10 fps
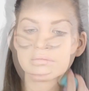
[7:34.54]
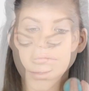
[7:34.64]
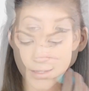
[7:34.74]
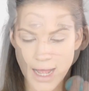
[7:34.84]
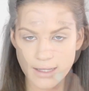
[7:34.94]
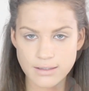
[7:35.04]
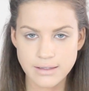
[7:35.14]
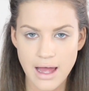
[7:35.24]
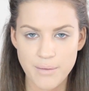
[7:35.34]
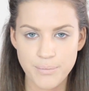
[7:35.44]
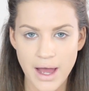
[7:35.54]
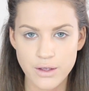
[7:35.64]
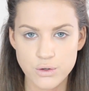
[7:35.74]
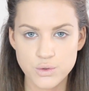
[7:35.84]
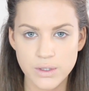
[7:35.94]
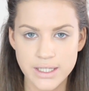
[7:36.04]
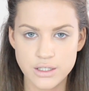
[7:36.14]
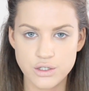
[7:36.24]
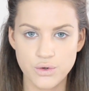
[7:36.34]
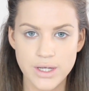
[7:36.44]
The next step I usually
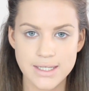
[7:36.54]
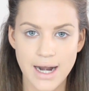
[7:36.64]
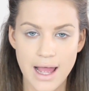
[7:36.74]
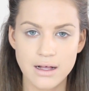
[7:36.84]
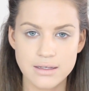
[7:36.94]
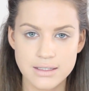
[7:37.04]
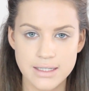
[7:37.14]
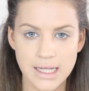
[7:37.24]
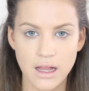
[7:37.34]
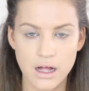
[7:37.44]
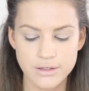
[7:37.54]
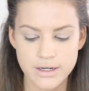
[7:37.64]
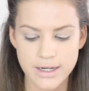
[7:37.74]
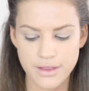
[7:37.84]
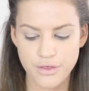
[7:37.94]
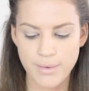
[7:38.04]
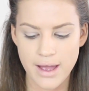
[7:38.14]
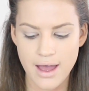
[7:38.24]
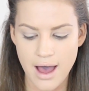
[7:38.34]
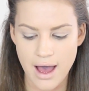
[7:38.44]
do is that I conceal underneath
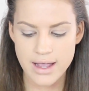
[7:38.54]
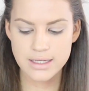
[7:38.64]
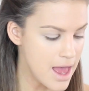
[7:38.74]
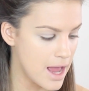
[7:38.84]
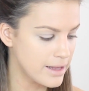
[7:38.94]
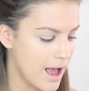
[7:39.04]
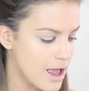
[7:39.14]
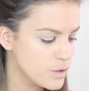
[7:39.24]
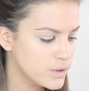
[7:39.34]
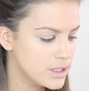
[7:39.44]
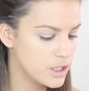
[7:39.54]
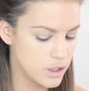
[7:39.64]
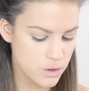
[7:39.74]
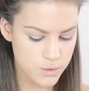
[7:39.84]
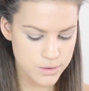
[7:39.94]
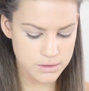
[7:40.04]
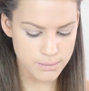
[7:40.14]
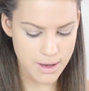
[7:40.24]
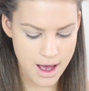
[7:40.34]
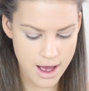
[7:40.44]
my eye, and I will use
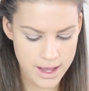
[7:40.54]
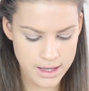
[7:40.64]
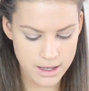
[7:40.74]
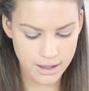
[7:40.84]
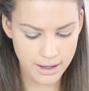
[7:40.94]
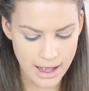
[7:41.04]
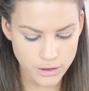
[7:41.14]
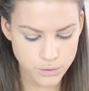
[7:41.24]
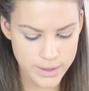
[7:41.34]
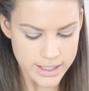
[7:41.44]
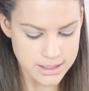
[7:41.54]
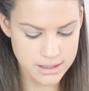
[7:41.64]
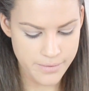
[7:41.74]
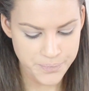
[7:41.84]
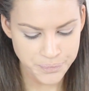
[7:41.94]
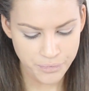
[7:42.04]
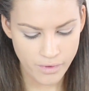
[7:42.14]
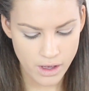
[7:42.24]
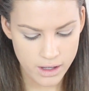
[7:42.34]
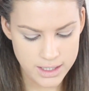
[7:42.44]
my Catrice
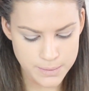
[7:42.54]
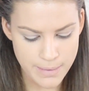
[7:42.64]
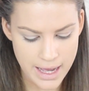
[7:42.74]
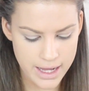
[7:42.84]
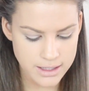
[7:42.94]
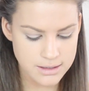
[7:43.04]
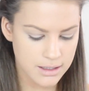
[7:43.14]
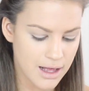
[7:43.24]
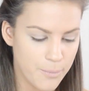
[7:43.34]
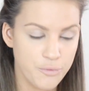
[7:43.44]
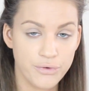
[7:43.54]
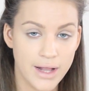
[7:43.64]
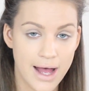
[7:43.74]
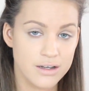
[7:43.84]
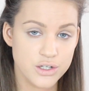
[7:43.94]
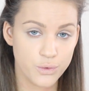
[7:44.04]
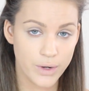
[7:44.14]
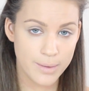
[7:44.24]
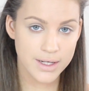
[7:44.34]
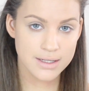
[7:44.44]
Cosmetics Camouflage Cream